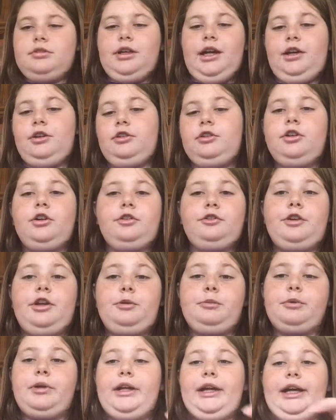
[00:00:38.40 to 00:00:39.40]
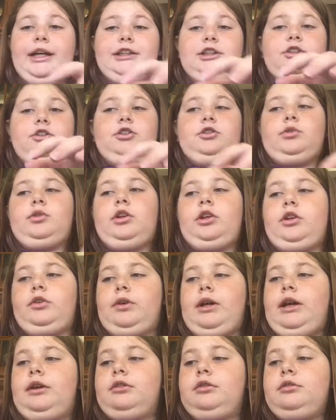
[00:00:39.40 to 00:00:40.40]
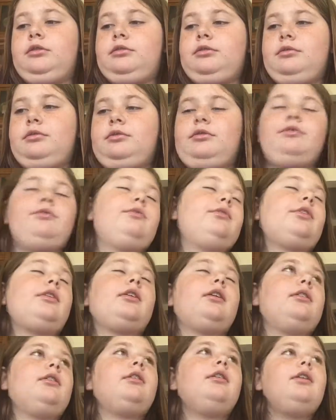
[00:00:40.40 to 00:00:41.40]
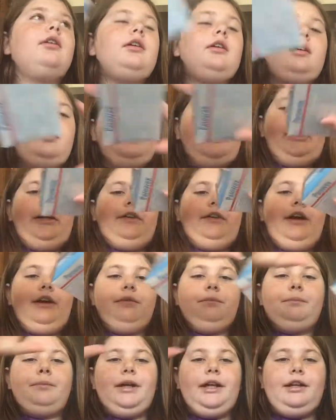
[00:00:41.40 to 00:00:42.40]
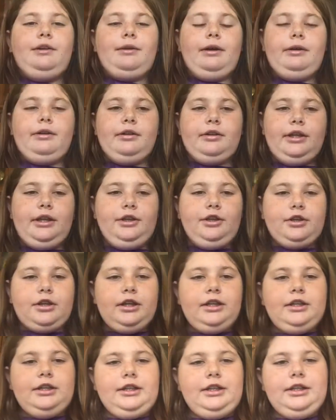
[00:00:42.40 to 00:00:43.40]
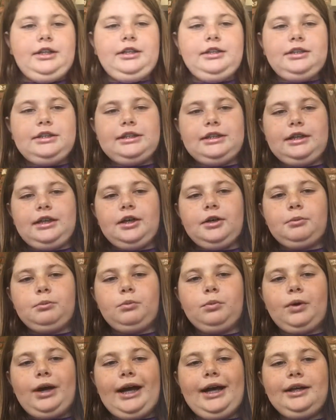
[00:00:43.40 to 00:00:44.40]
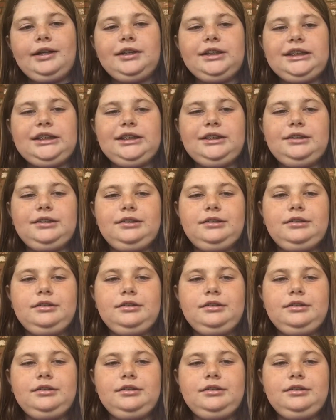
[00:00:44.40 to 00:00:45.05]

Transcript: I don't know if anybody has those laying around. But anyway, then you're going to need some wax.